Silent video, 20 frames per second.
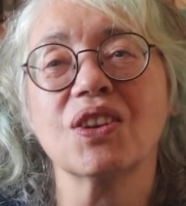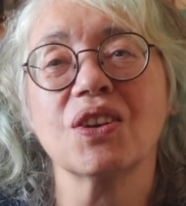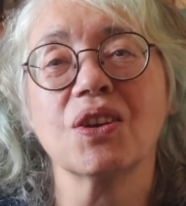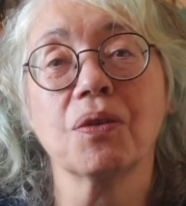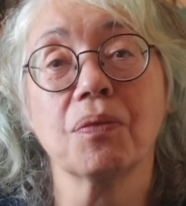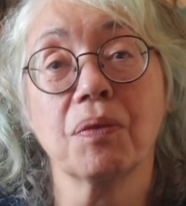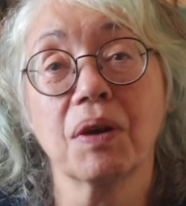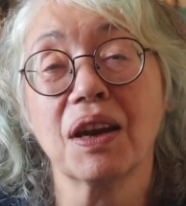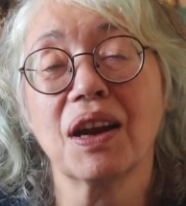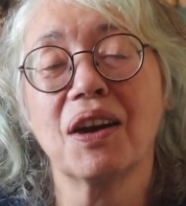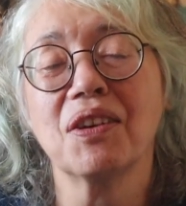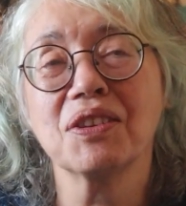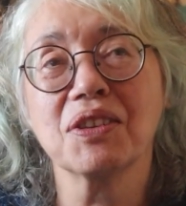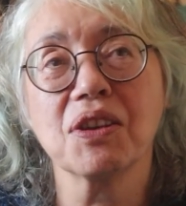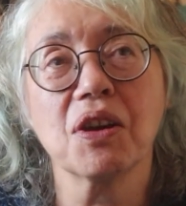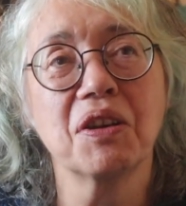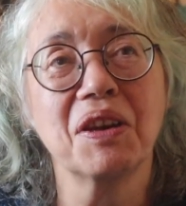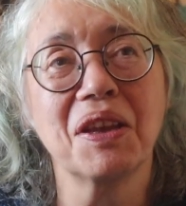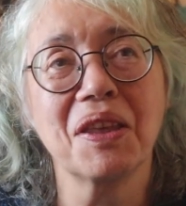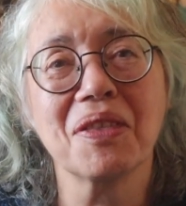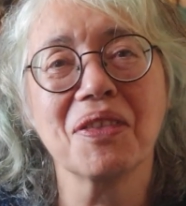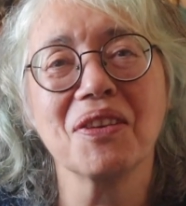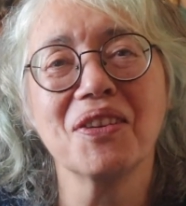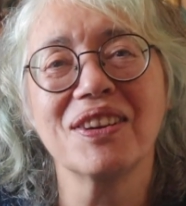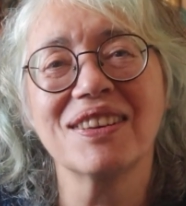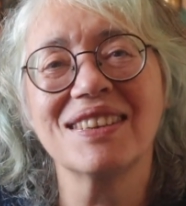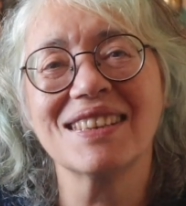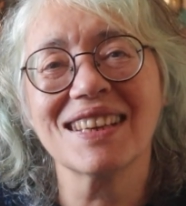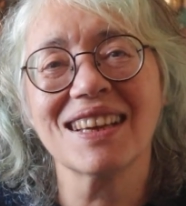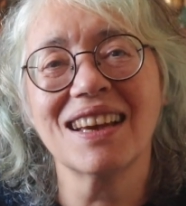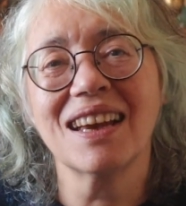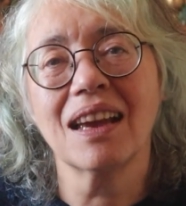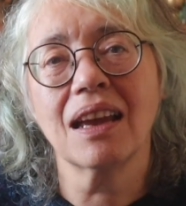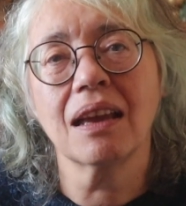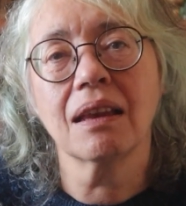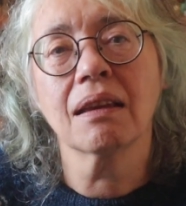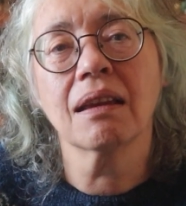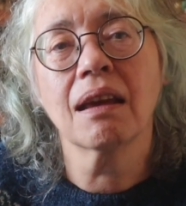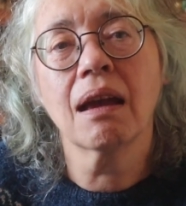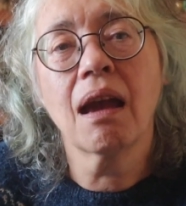to her when I was only
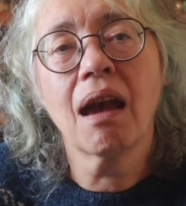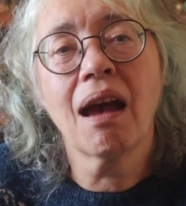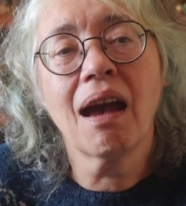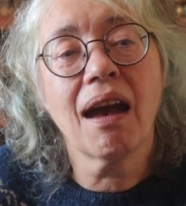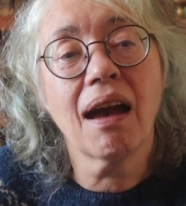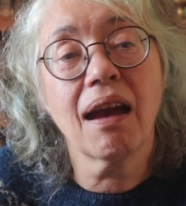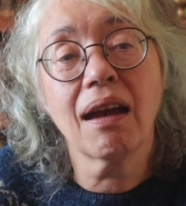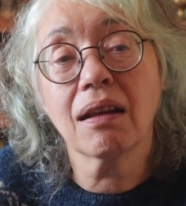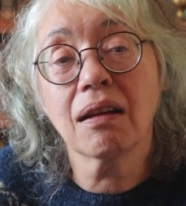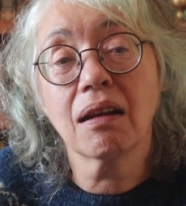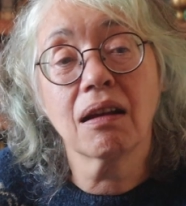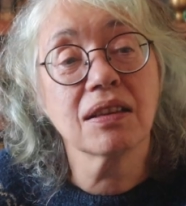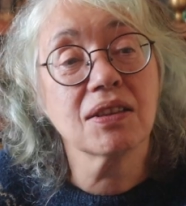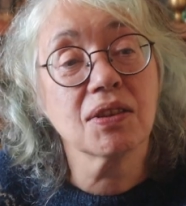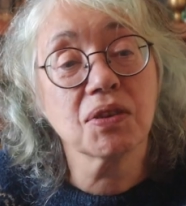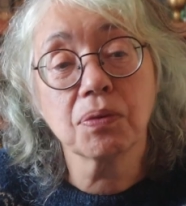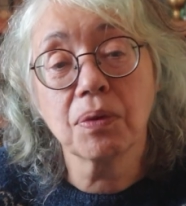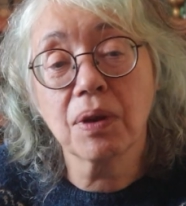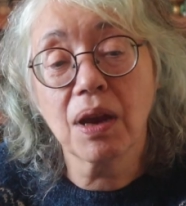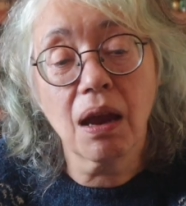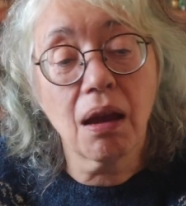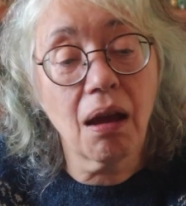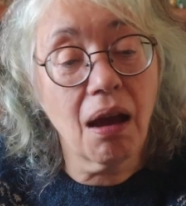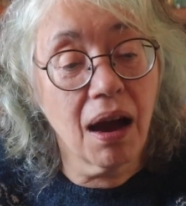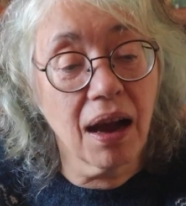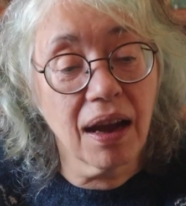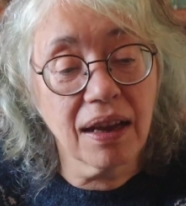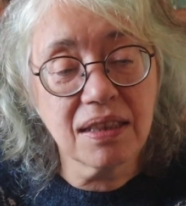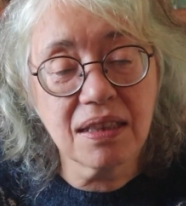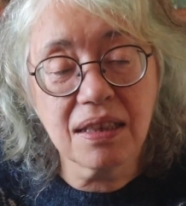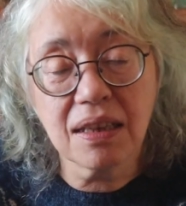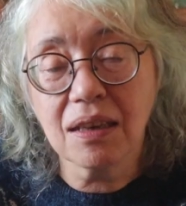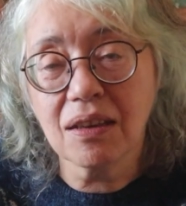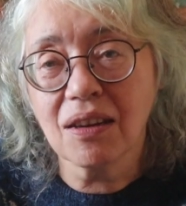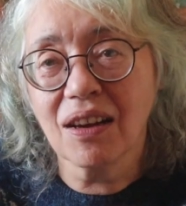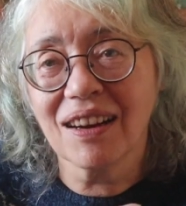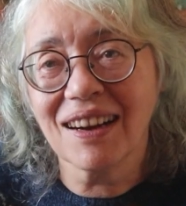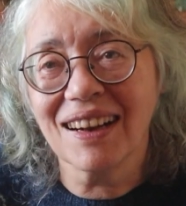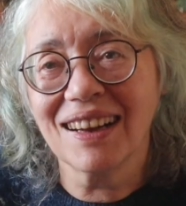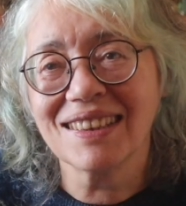13, and I swear I did
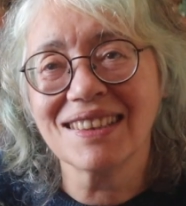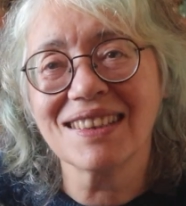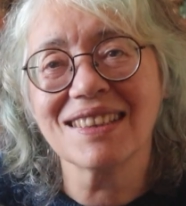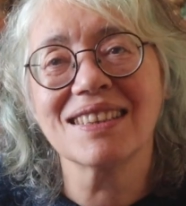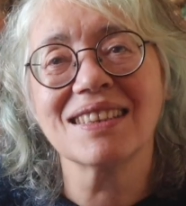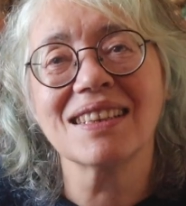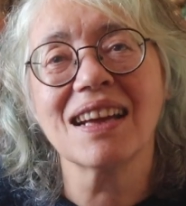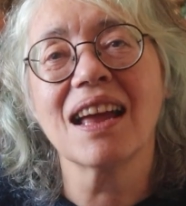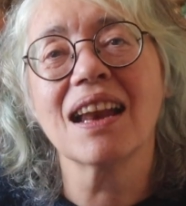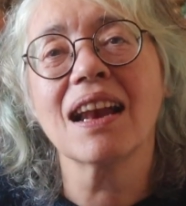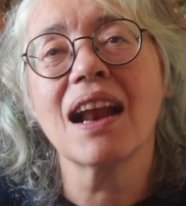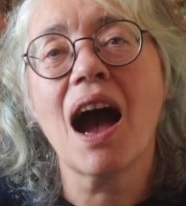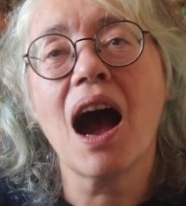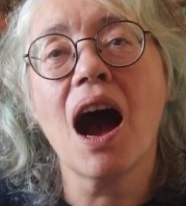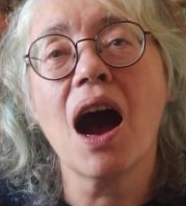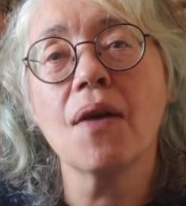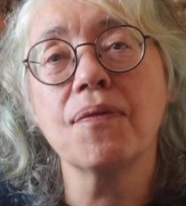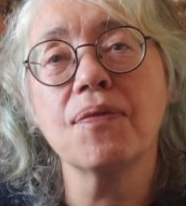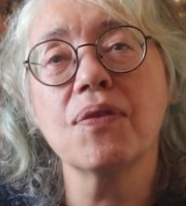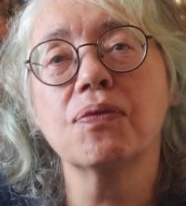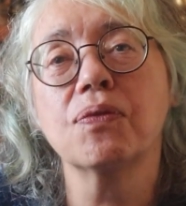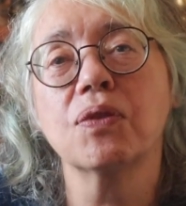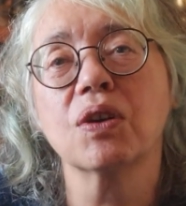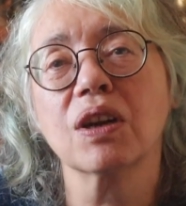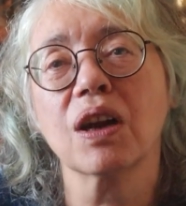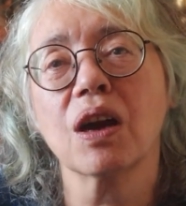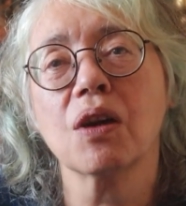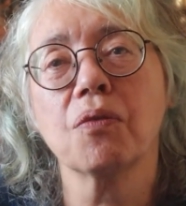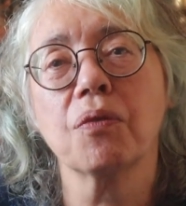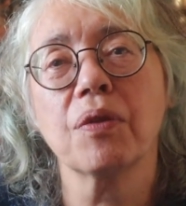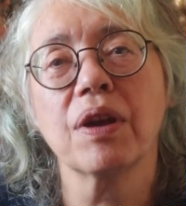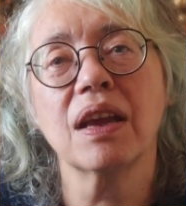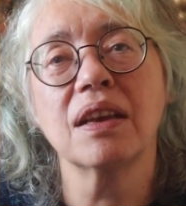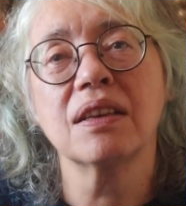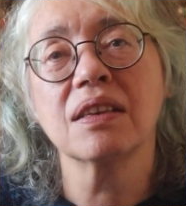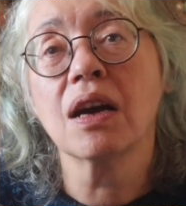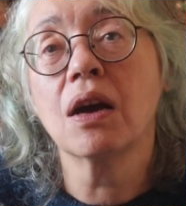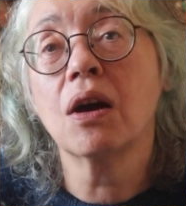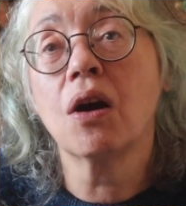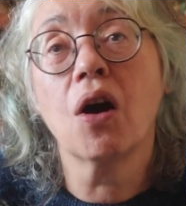not understand half of what I
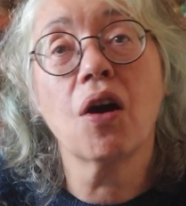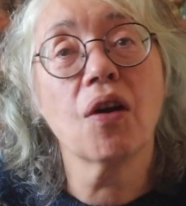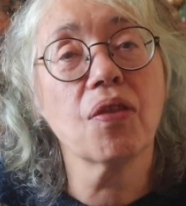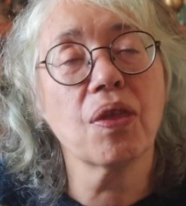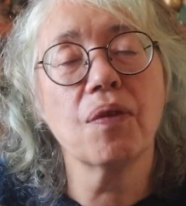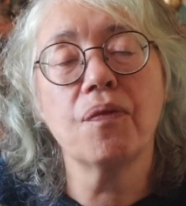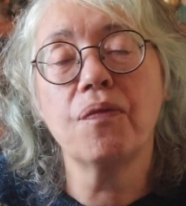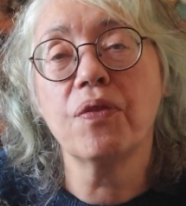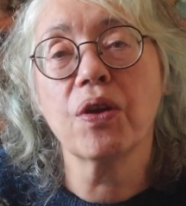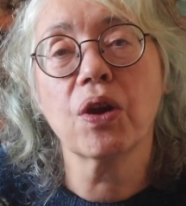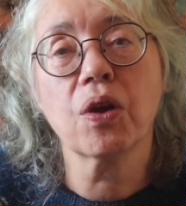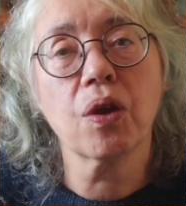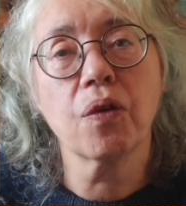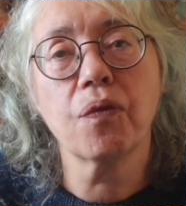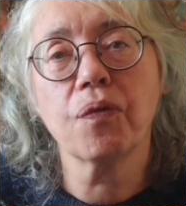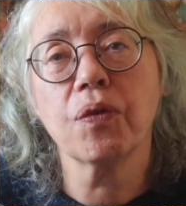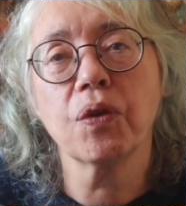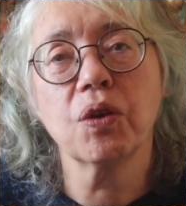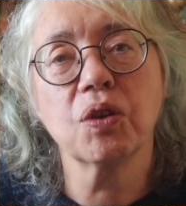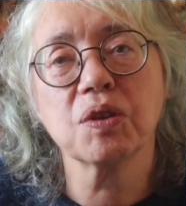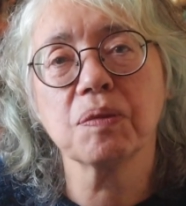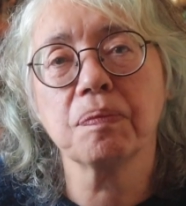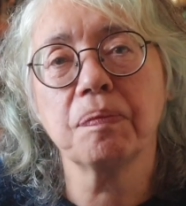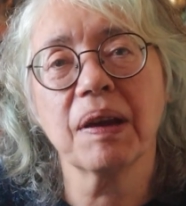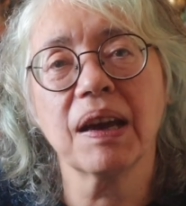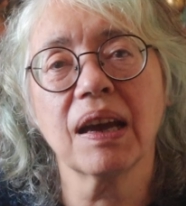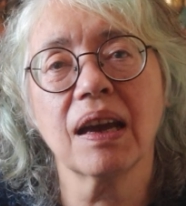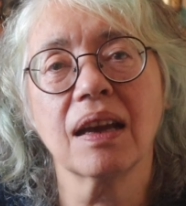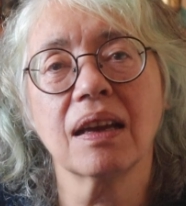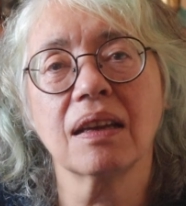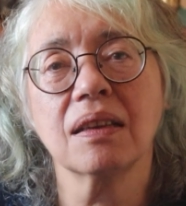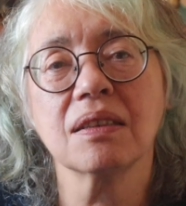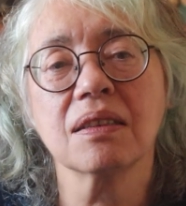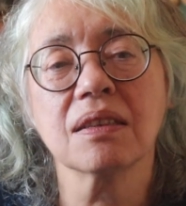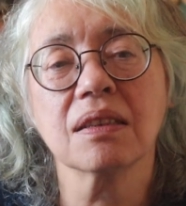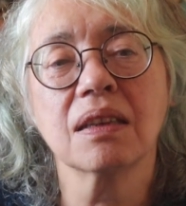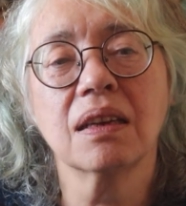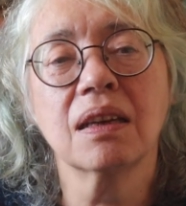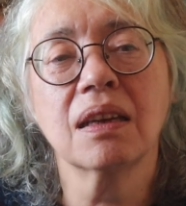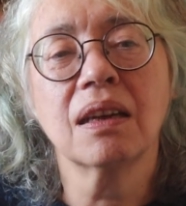read on the very first
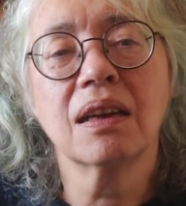page.